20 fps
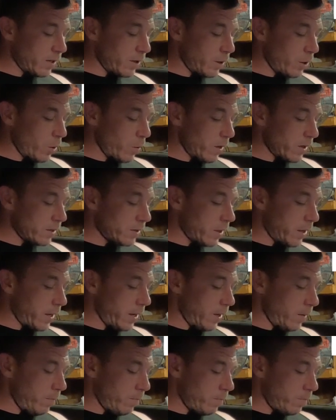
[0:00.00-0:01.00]

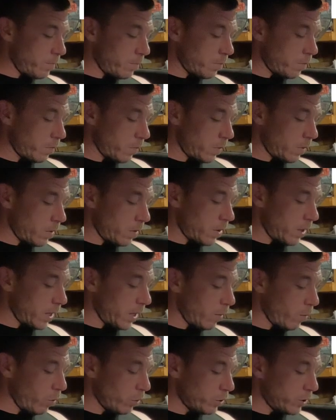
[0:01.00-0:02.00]
USA
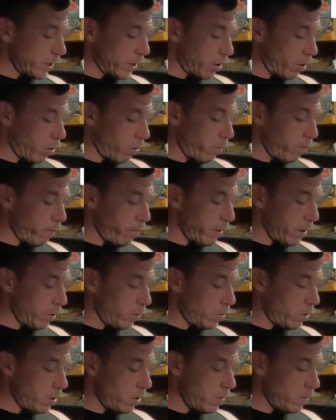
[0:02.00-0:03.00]
and we'll check our
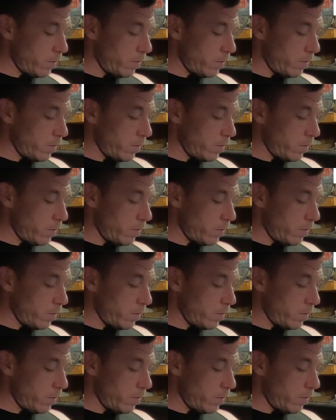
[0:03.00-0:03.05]
build.